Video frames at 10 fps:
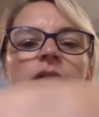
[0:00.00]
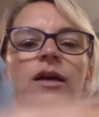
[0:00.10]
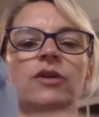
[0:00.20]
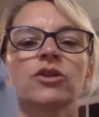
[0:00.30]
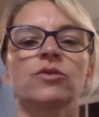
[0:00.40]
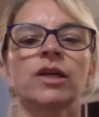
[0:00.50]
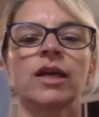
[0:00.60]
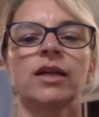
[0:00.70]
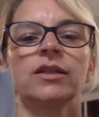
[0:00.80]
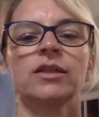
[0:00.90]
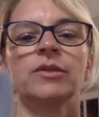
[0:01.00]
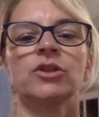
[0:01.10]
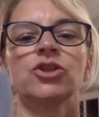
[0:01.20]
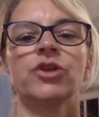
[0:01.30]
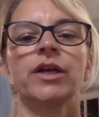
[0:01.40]
I just want to kind of
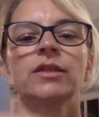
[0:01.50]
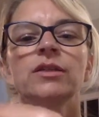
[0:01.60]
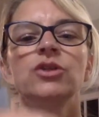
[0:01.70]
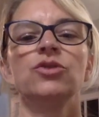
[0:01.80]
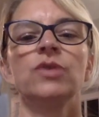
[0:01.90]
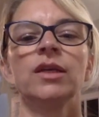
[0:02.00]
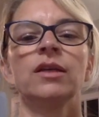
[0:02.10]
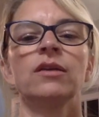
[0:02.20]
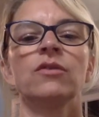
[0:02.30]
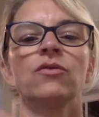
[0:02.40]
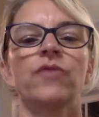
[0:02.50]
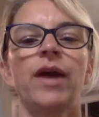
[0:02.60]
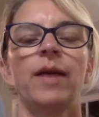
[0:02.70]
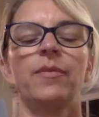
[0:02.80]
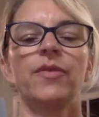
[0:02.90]
demonstrate. You can
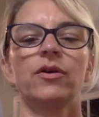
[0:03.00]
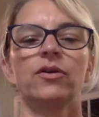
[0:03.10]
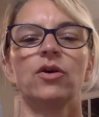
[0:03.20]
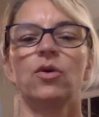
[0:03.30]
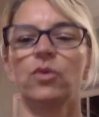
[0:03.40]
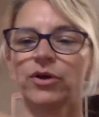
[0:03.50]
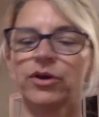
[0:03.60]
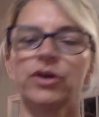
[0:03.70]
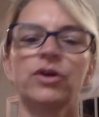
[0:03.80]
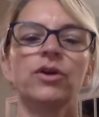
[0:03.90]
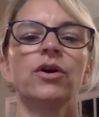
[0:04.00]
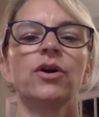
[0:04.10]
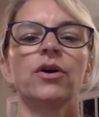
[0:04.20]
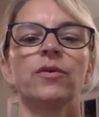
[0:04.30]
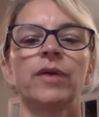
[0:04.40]
wrap the cord
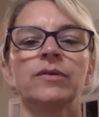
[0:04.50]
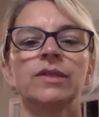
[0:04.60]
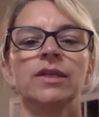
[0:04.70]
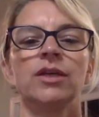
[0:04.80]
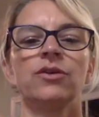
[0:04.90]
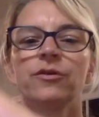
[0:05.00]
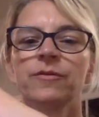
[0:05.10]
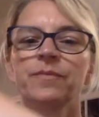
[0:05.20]
around here.